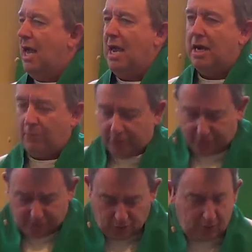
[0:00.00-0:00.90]
And I was
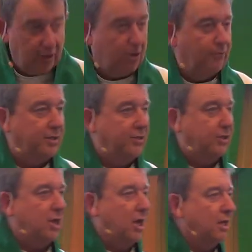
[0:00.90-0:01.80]
floating over
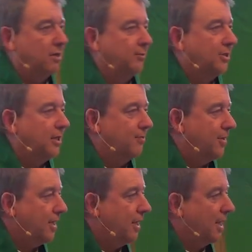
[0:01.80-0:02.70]
these columns, and I'm
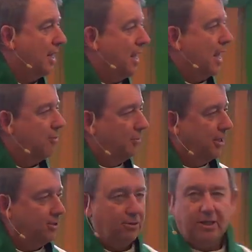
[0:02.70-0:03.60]
thinking,
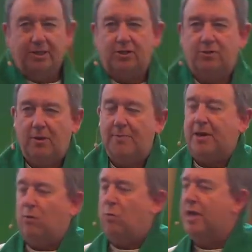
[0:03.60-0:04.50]
I'm literally
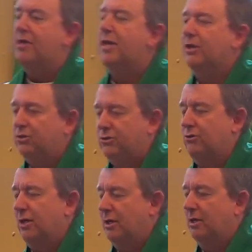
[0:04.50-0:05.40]
swimming with history.